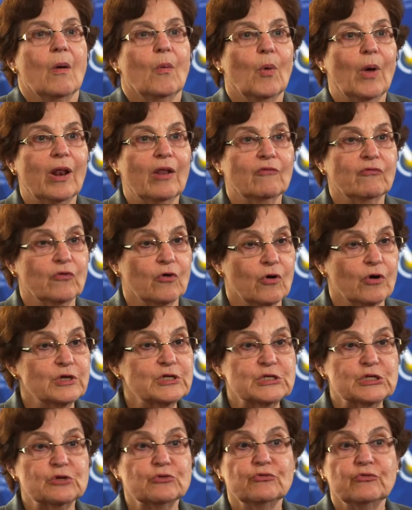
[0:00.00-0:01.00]
Well, of
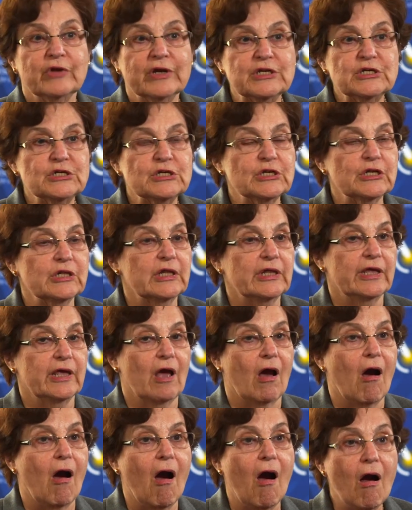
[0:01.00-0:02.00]
course, originally
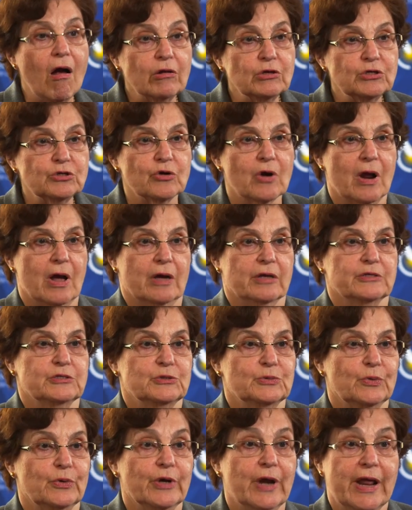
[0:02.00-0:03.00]
all
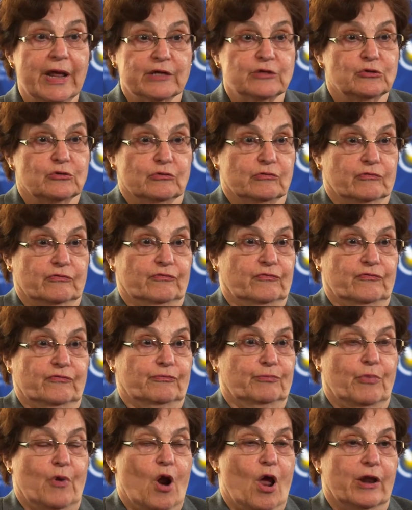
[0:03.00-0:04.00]
drugs were natural
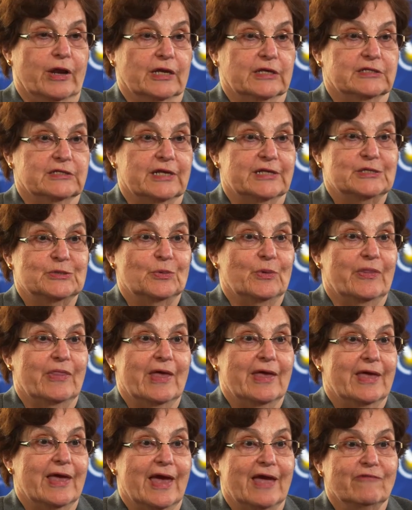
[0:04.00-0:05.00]
products. That's where
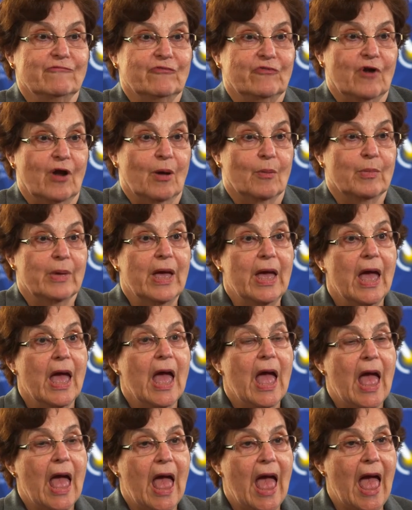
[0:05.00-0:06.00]
they came from.
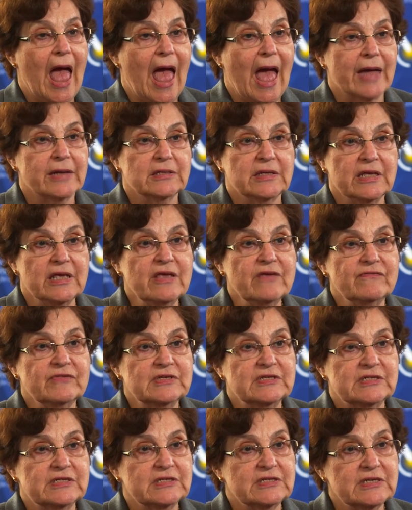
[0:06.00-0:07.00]
And
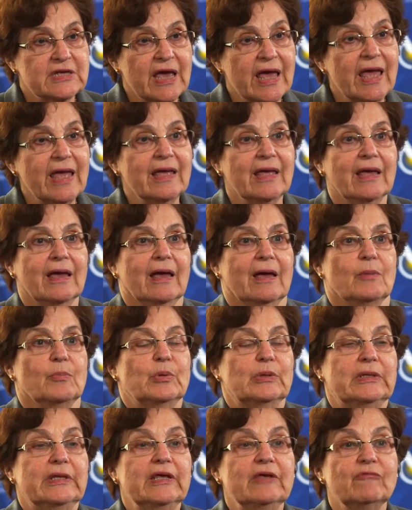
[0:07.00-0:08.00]
even today, I
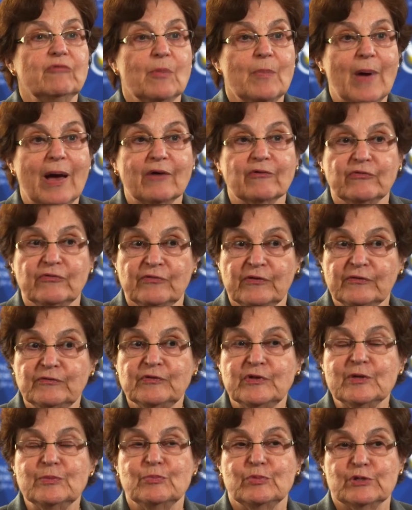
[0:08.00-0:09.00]
believe about
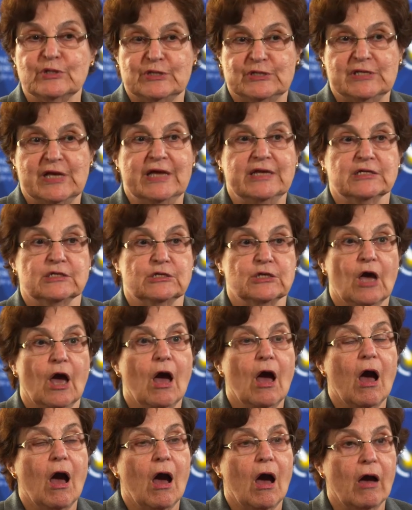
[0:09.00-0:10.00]
50%
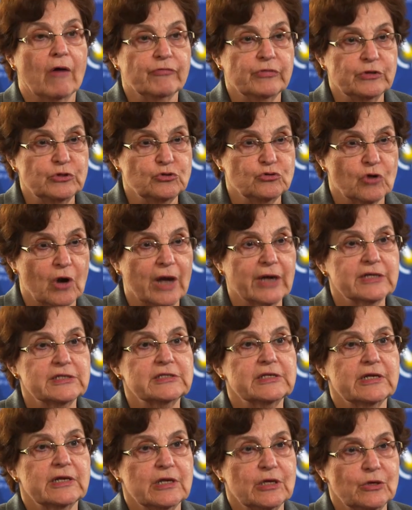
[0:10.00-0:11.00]
of the
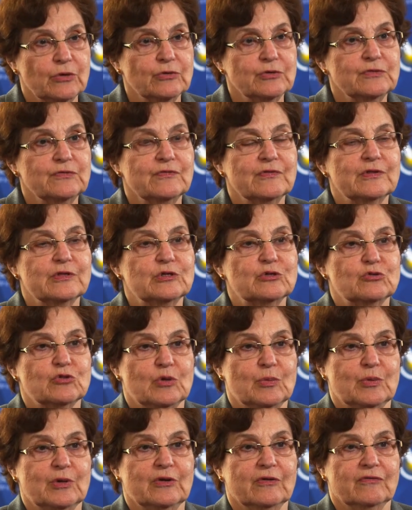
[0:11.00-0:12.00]
drugs that are used for the
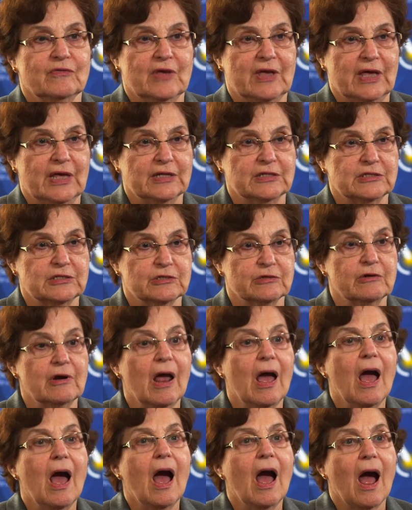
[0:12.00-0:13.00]
treatment of cancer
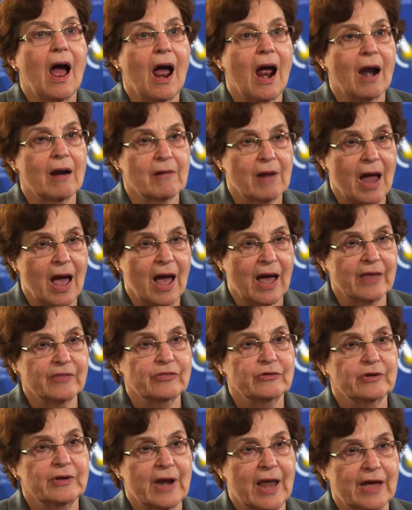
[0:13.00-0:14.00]
are
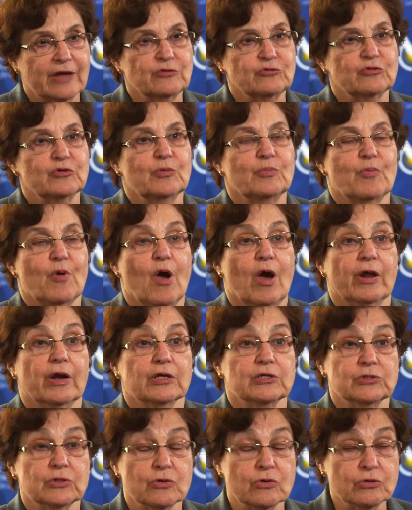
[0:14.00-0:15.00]
either natural
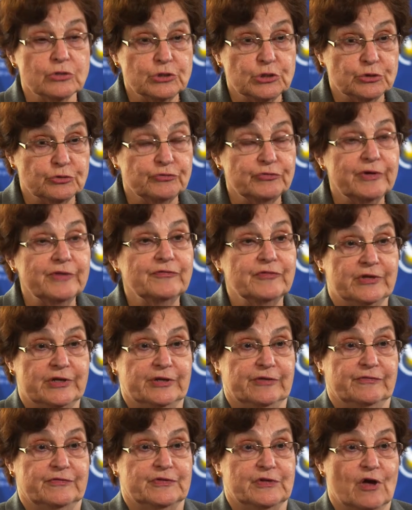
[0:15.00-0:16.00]
products or
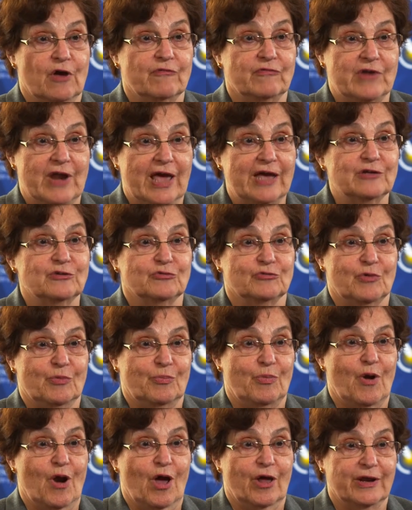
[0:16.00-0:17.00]
derivatives of natural
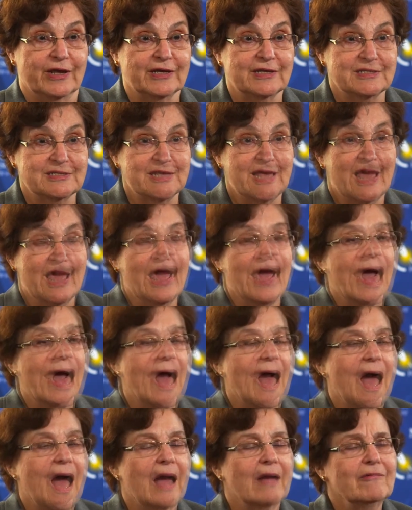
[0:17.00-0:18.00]
products.
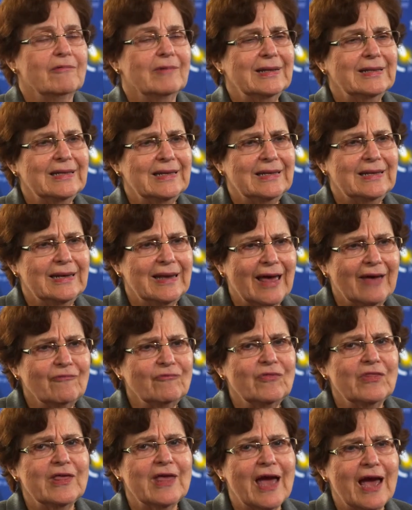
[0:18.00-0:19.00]
I really love
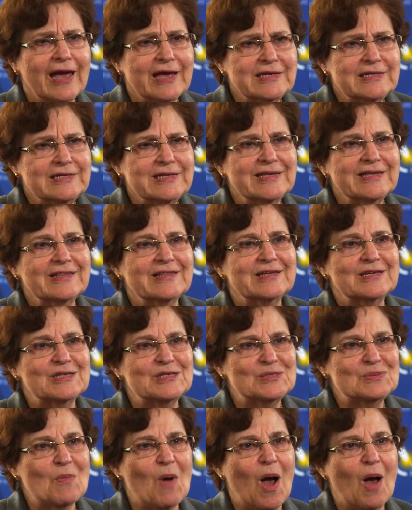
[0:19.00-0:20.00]
the idea that a
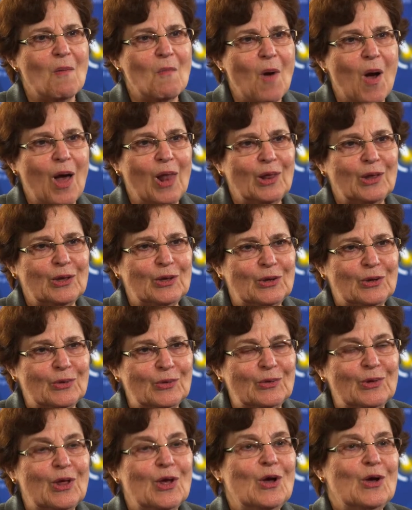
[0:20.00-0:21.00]
small
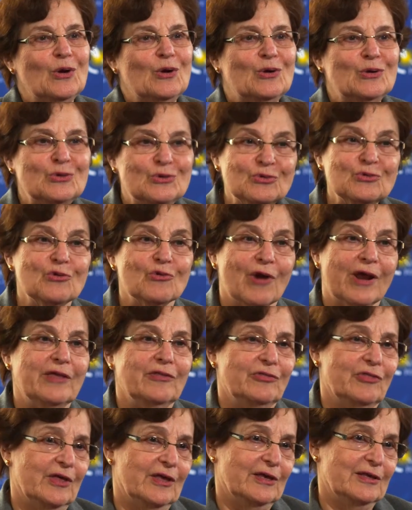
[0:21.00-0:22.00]
molecule could do
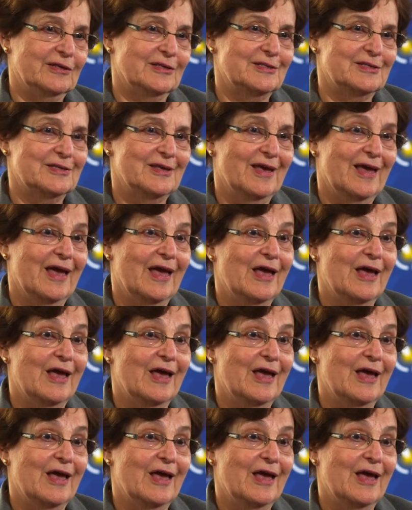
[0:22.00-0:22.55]
great things.